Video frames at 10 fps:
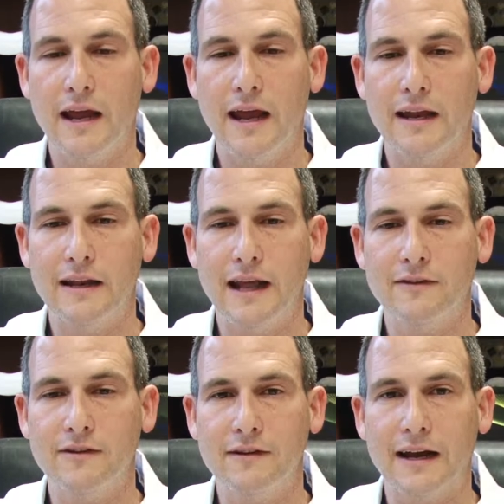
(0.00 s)
And
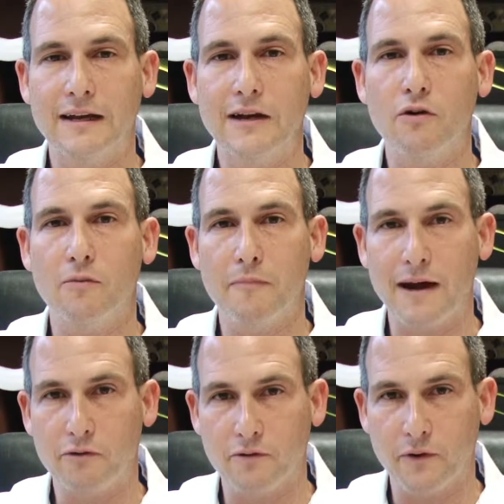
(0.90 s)
that's a technique called
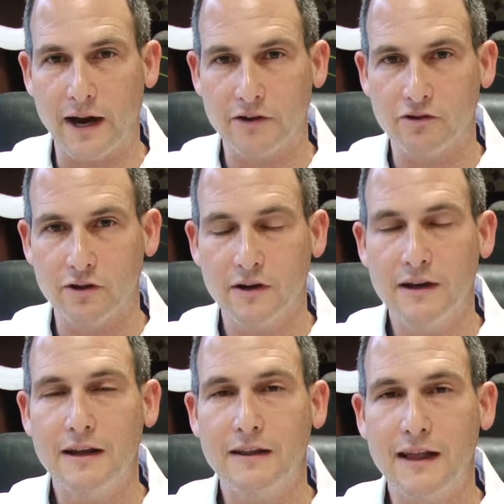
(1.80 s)
microfracture.
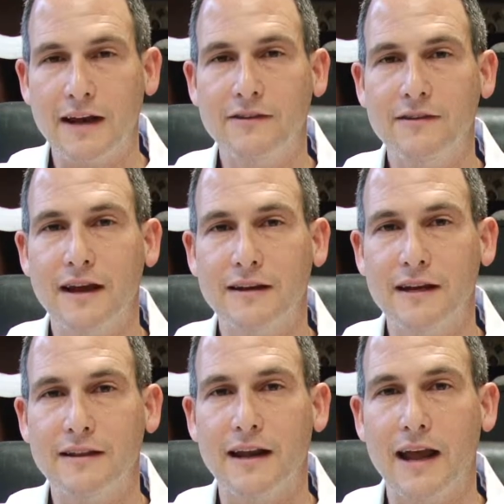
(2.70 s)
That is a
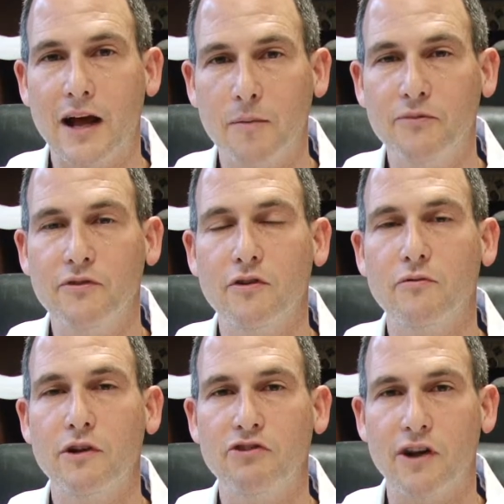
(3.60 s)
technique that helps
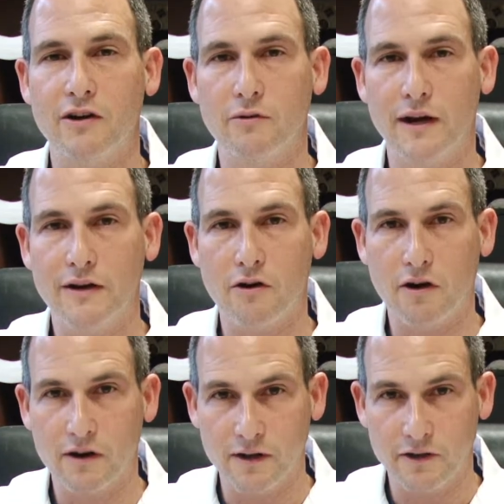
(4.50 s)
regenerate
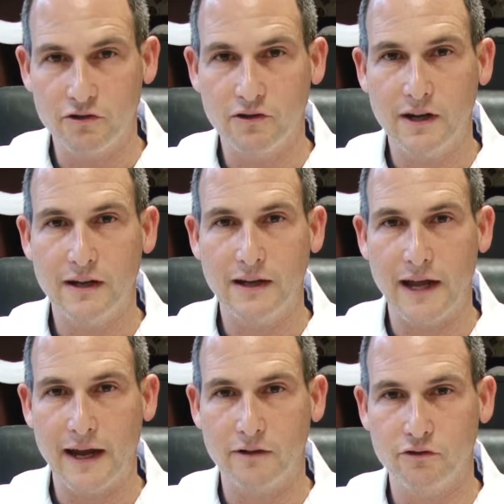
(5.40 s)
cartilage in the
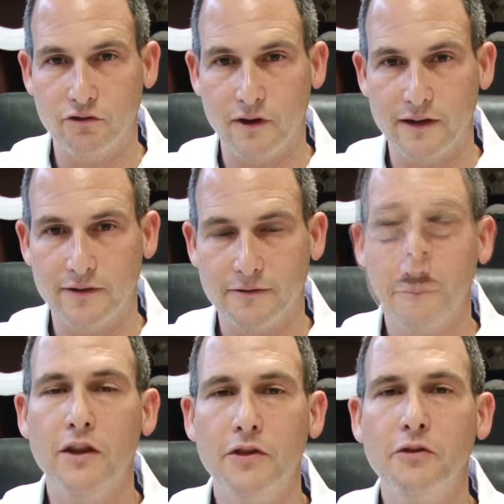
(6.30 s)
ankle joint.
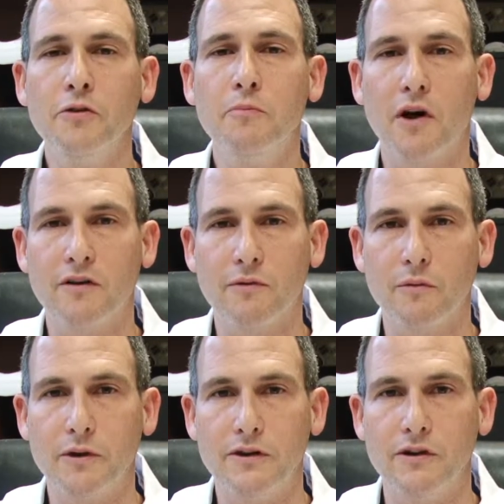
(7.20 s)
The third part of
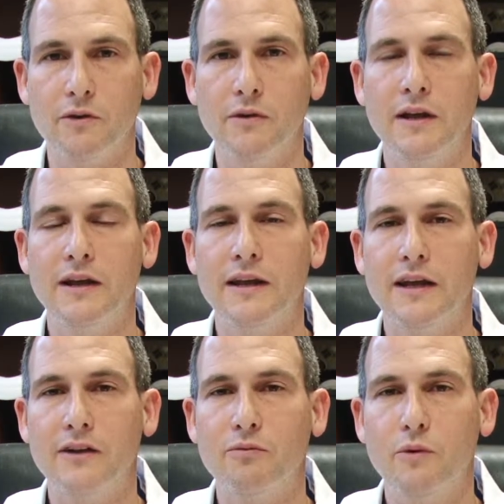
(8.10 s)
what we do
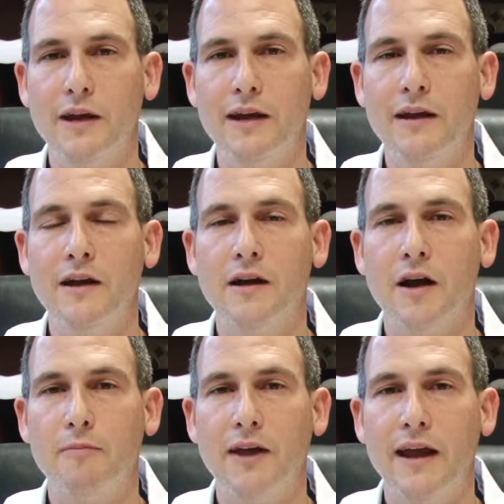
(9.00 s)
is we
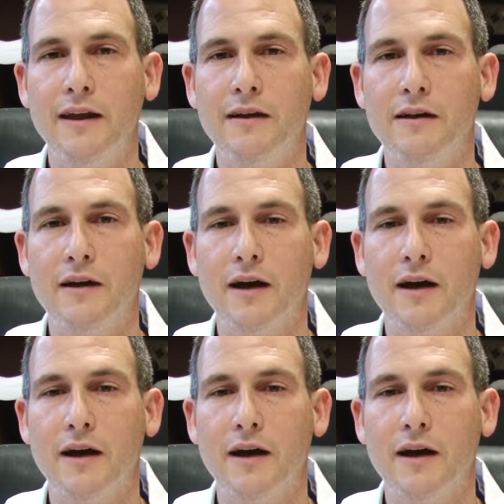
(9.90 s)
obtain